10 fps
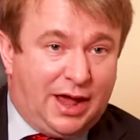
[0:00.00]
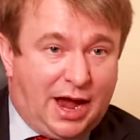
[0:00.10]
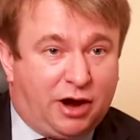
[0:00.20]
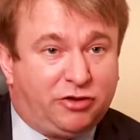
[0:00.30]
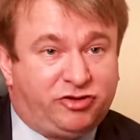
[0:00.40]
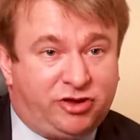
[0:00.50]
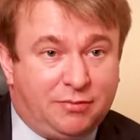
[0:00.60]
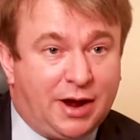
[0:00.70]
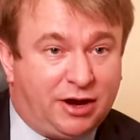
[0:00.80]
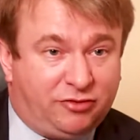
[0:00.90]
How does she
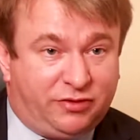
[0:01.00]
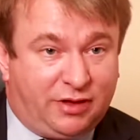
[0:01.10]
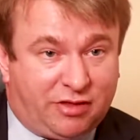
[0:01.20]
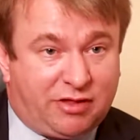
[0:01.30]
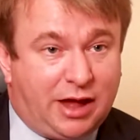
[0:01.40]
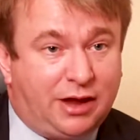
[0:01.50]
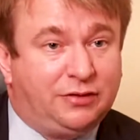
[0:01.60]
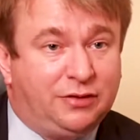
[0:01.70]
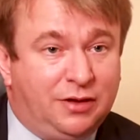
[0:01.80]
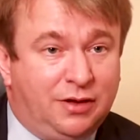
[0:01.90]
manage the
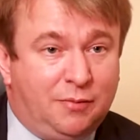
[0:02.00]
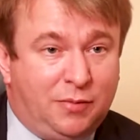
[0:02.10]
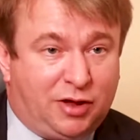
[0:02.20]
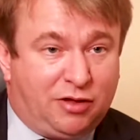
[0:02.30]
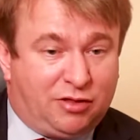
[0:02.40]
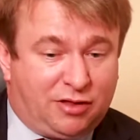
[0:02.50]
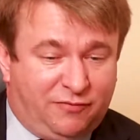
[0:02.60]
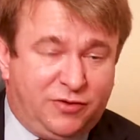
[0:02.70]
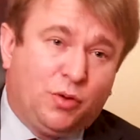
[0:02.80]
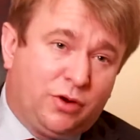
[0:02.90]
estate? Because
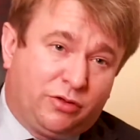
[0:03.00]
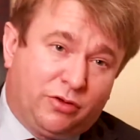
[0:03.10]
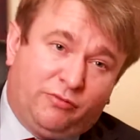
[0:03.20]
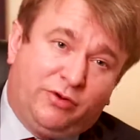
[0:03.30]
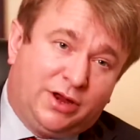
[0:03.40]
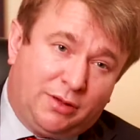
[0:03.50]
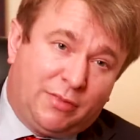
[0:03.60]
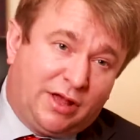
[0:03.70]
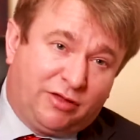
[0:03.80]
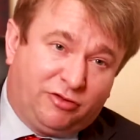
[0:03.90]
if you want to do a really
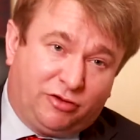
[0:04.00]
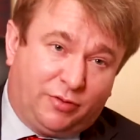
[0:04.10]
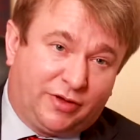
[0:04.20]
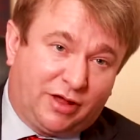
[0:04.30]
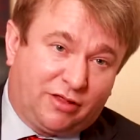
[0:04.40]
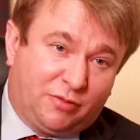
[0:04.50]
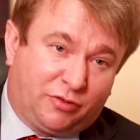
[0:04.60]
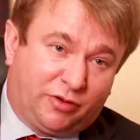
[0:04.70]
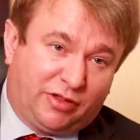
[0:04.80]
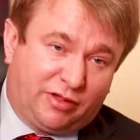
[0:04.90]
amazing job at Customer
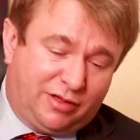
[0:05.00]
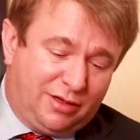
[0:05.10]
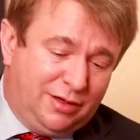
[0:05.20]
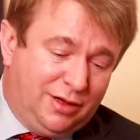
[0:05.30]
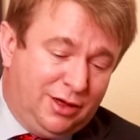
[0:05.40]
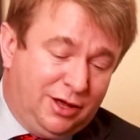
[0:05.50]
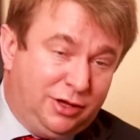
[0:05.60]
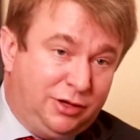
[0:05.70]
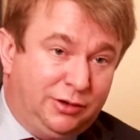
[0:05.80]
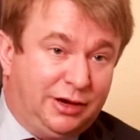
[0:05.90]
360,
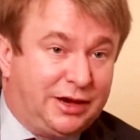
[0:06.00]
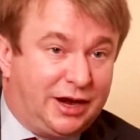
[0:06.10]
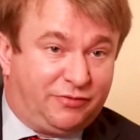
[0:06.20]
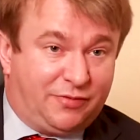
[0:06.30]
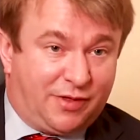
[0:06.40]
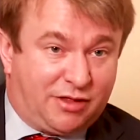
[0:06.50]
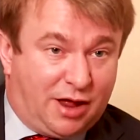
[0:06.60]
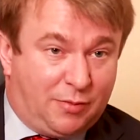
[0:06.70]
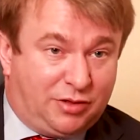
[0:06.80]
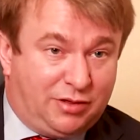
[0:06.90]
you need data from the
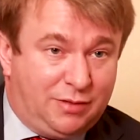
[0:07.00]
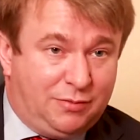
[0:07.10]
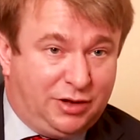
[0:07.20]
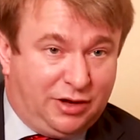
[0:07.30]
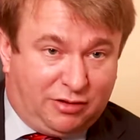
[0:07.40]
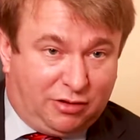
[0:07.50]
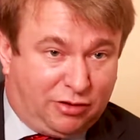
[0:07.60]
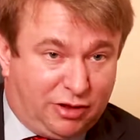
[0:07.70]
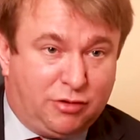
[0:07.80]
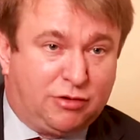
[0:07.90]
cyber team. You need to
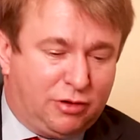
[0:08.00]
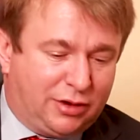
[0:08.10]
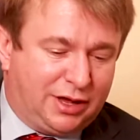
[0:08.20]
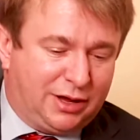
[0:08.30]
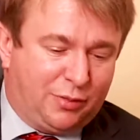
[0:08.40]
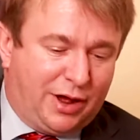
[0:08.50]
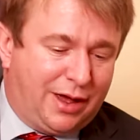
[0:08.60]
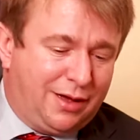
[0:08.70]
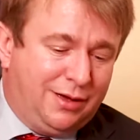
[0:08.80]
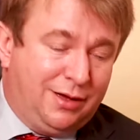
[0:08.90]
see who's logging in where.